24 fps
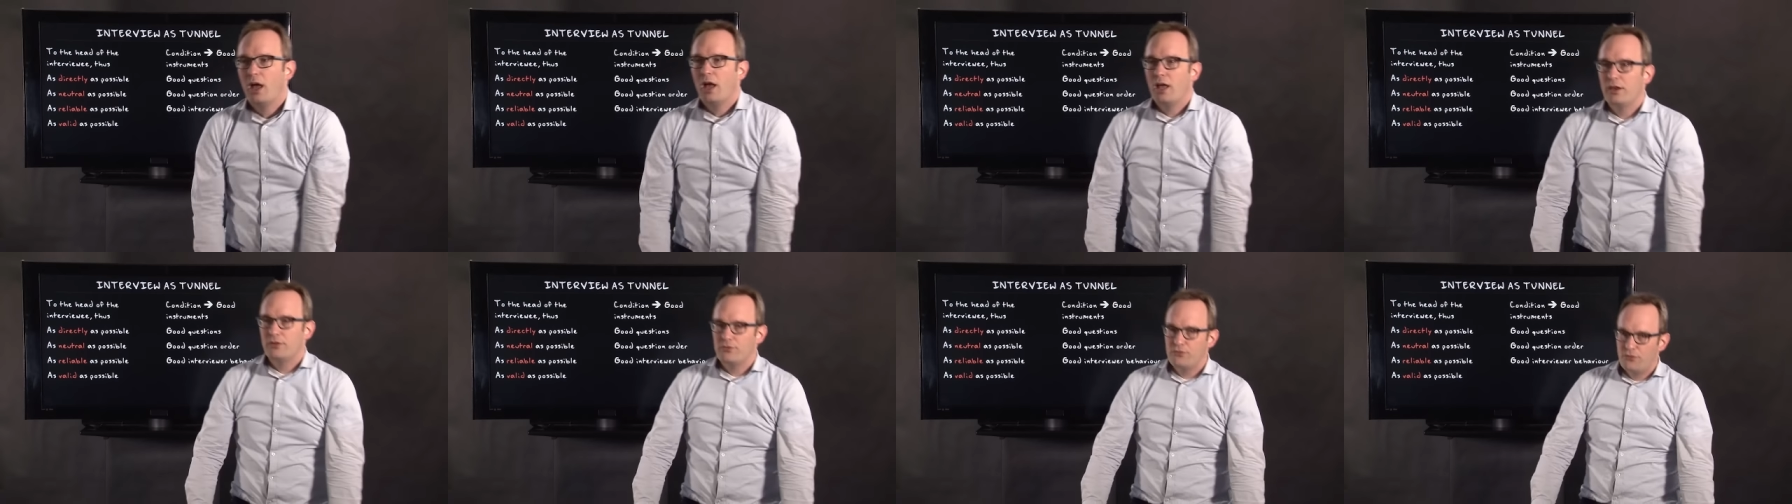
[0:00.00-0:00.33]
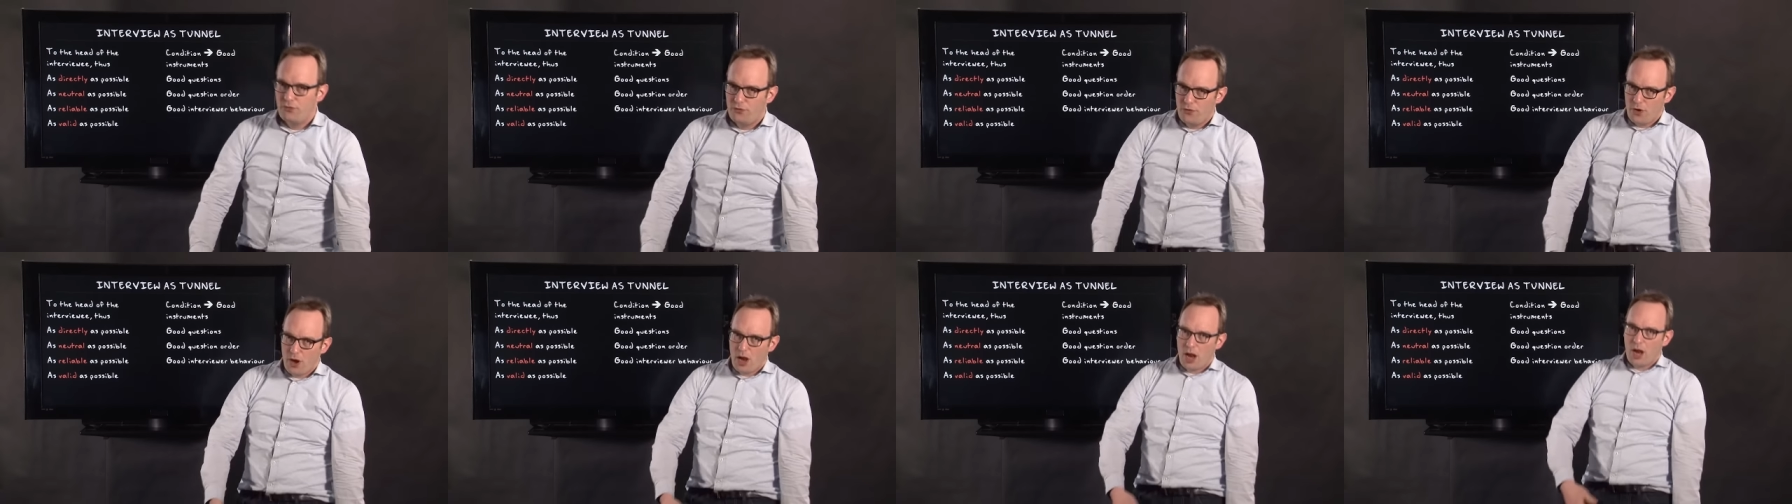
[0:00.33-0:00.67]
and
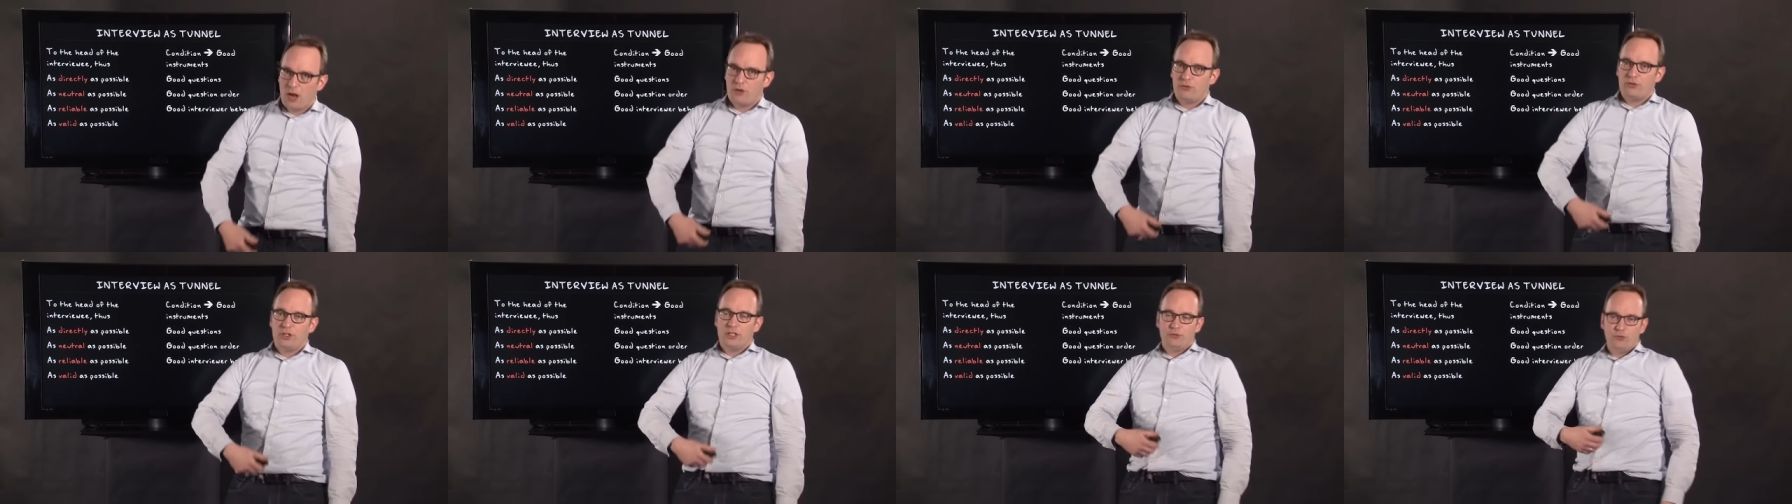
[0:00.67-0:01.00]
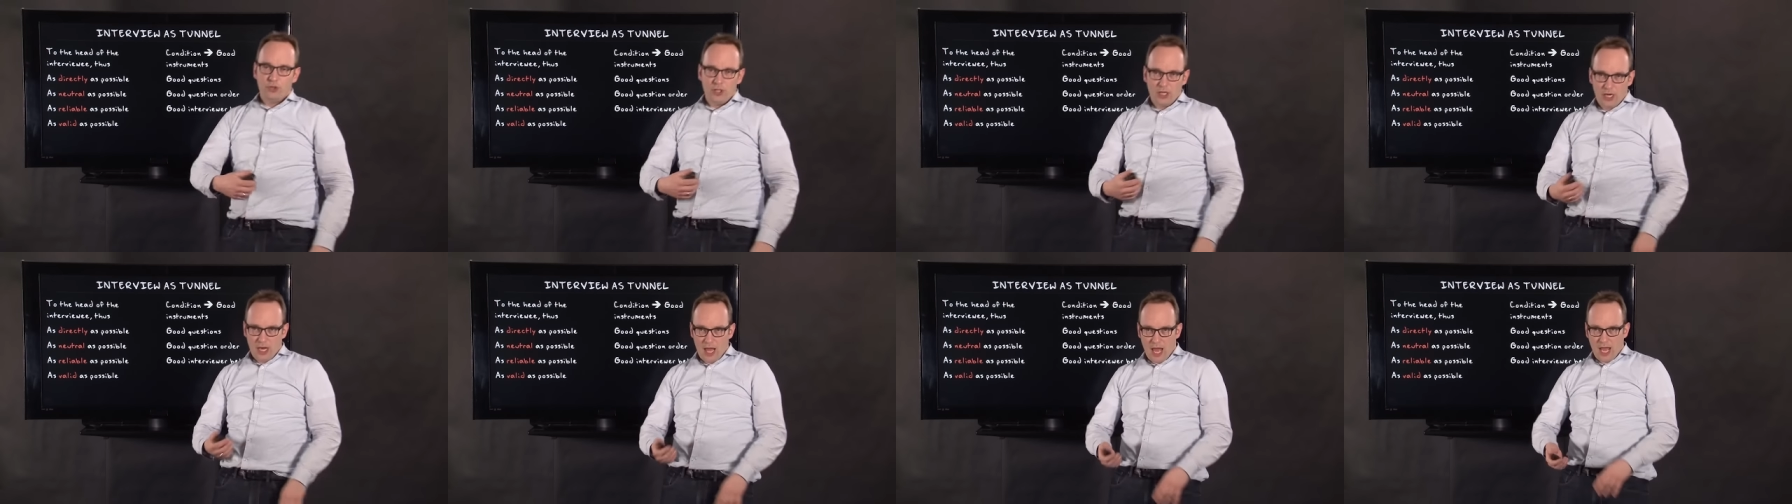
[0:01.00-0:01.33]
very
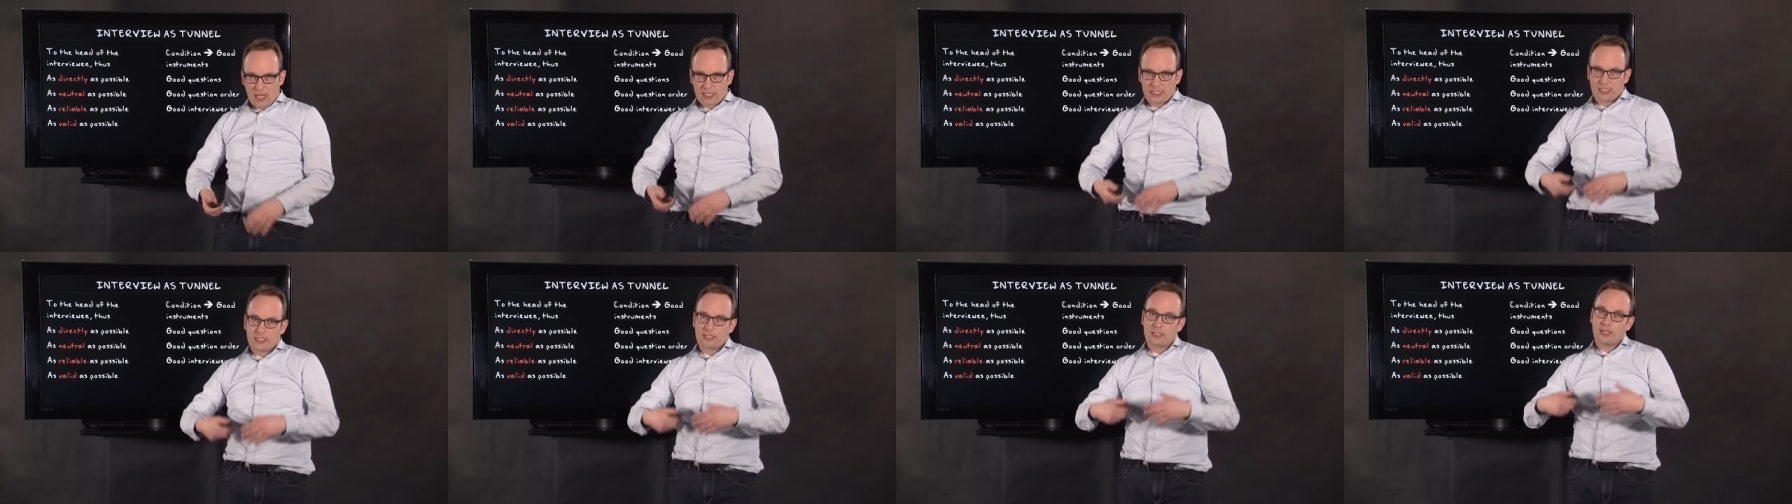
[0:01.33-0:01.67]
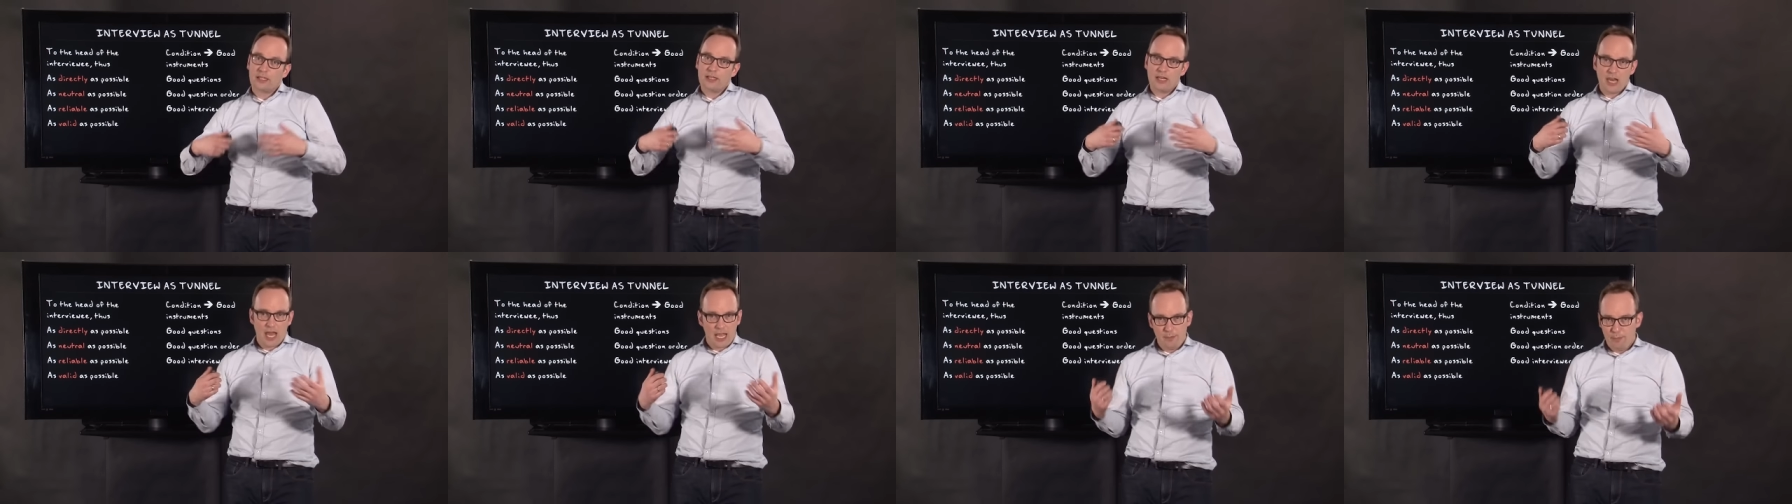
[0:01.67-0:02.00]
relaxed
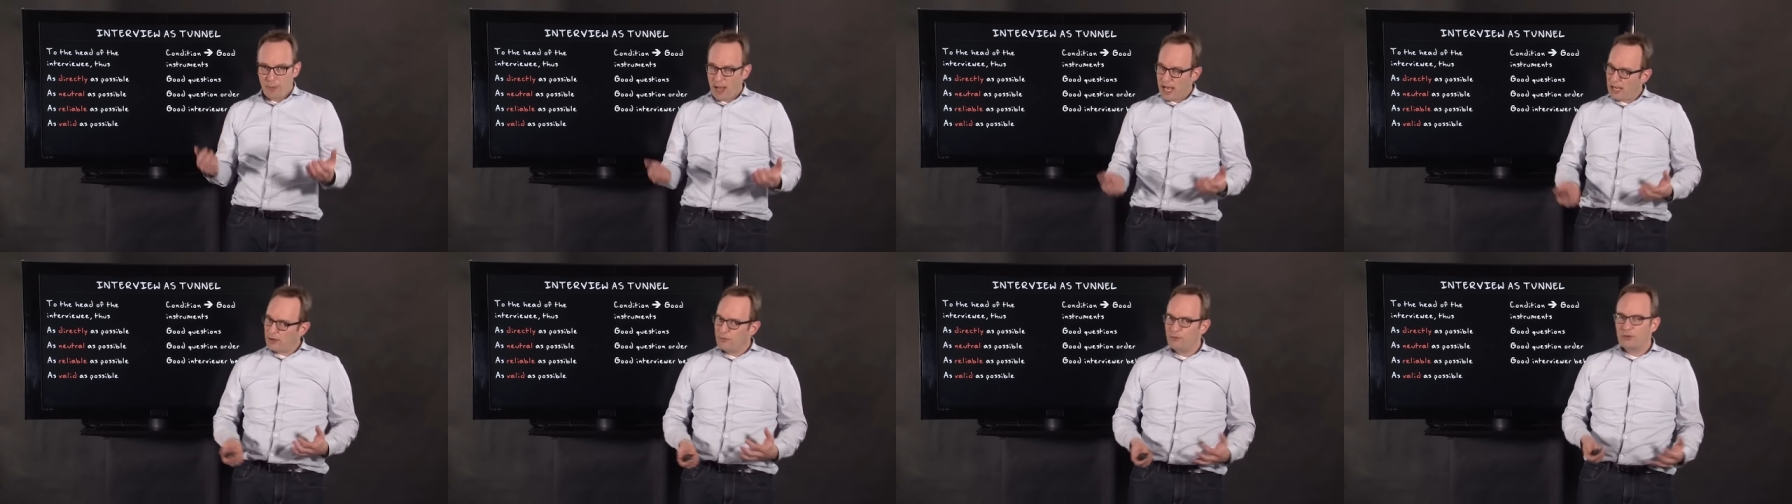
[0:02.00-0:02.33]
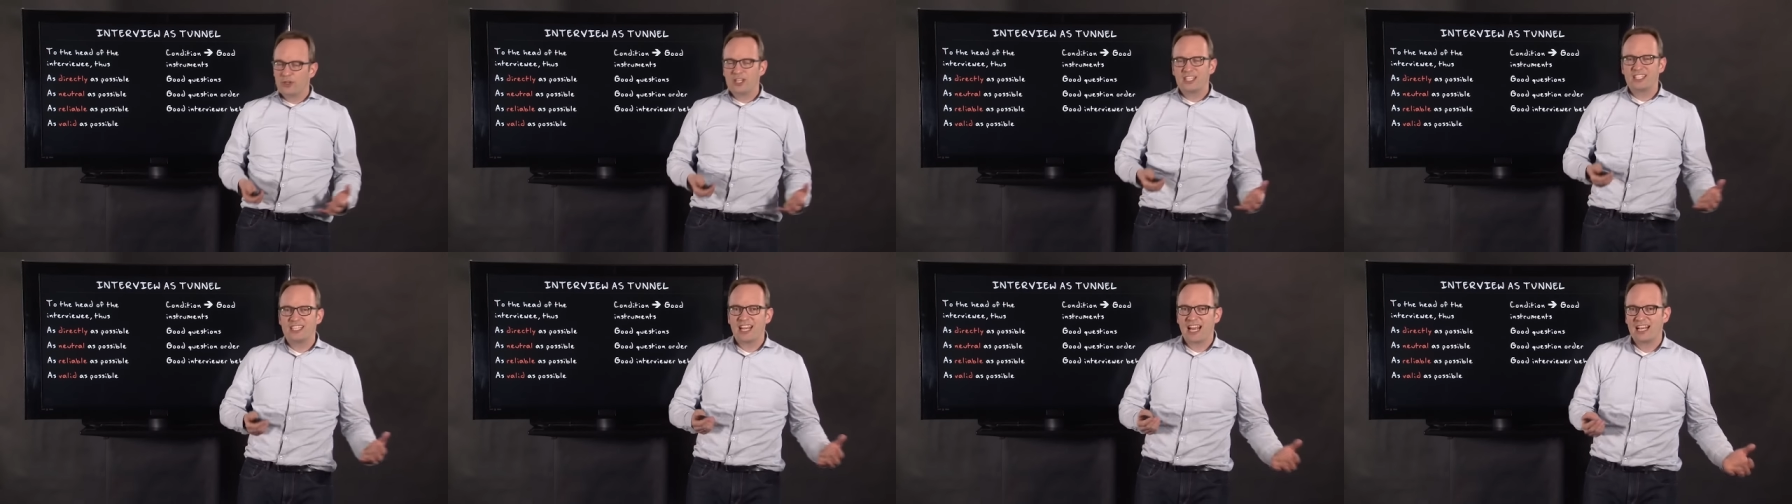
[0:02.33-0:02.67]
and laid back
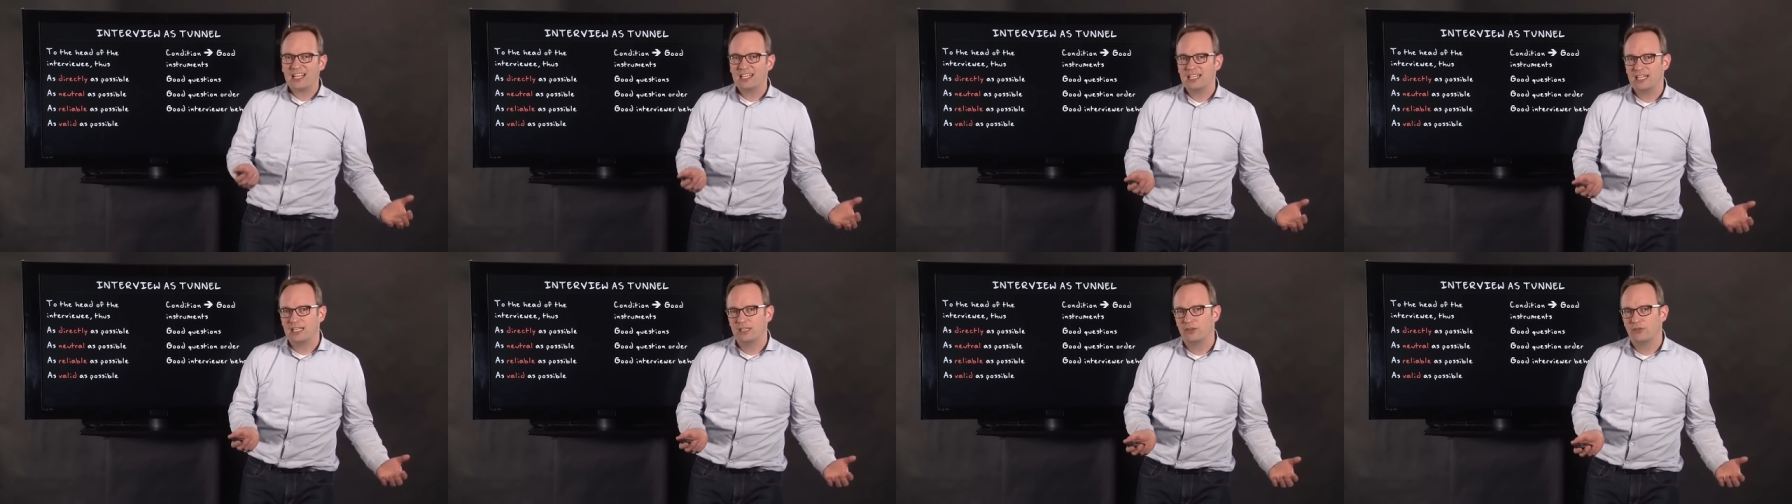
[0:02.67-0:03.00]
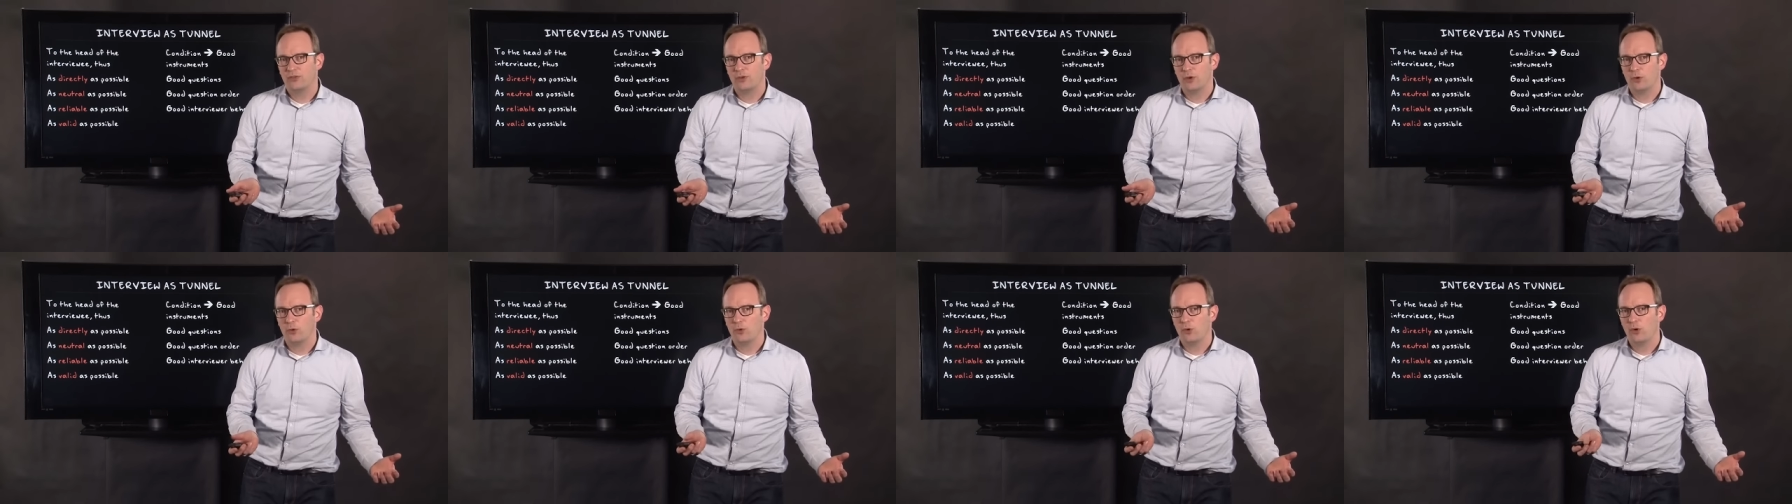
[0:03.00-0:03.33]
for the second
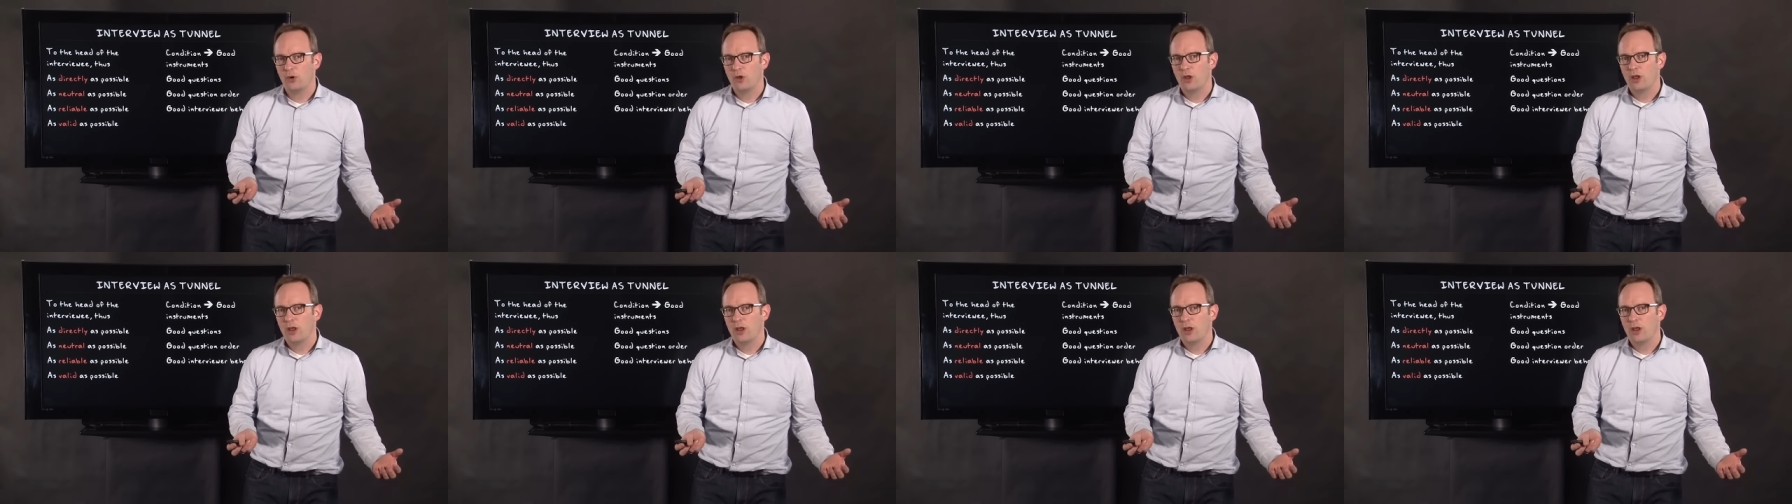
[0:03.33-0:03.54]
interview.